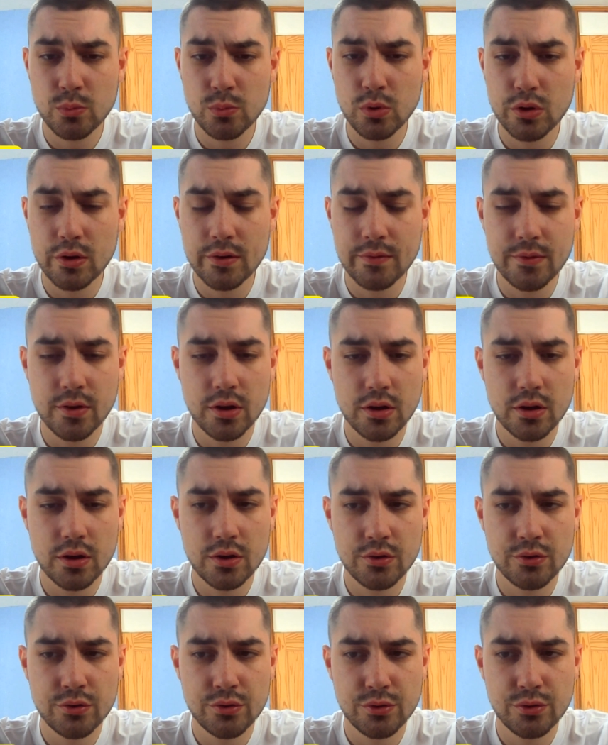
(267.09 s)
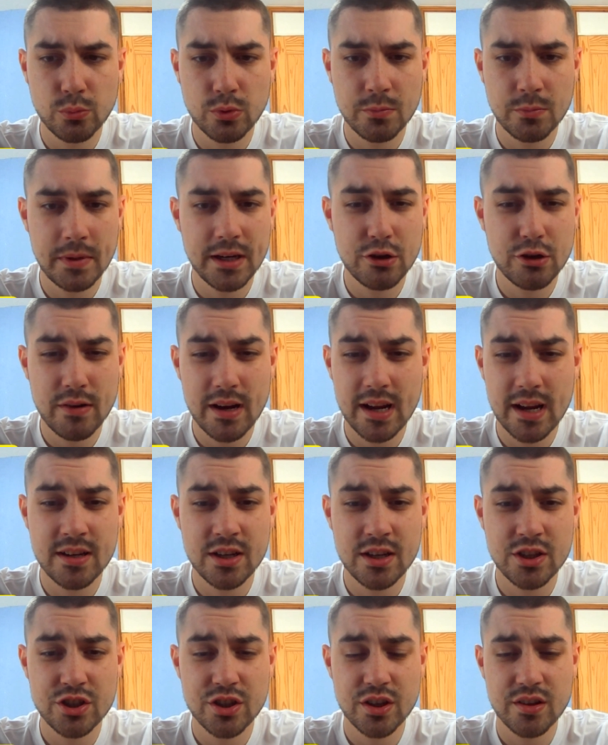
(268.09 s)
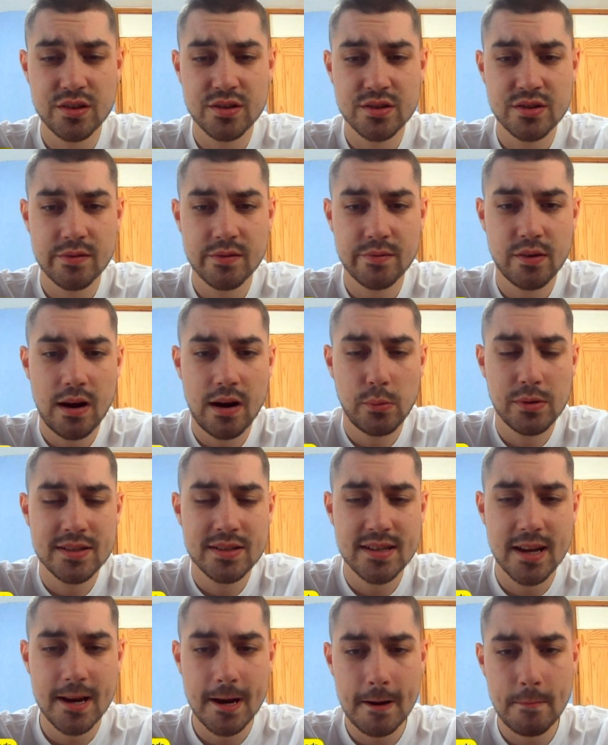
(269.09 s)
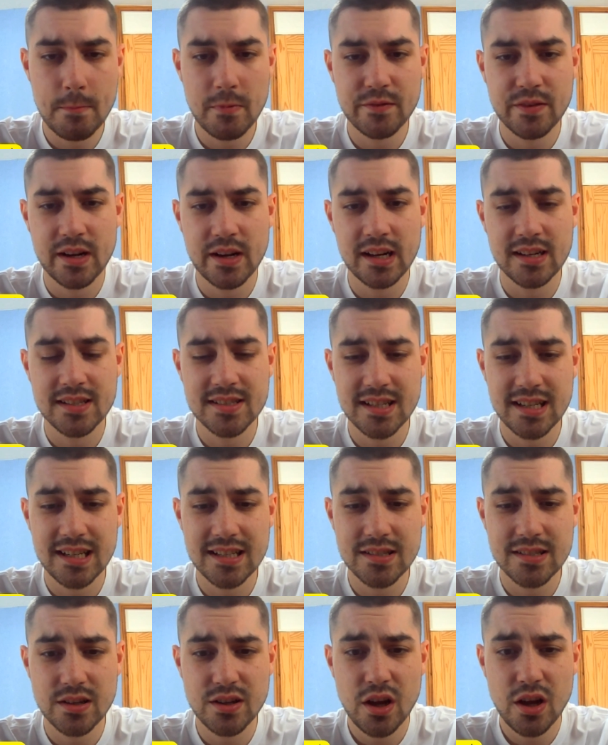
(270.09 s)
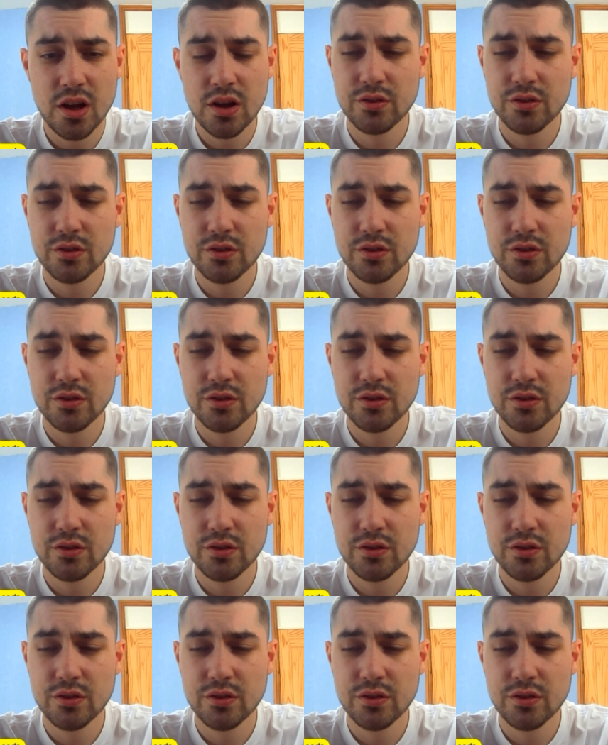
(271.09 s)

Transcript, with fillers: one of those would be great additions for our team for next season.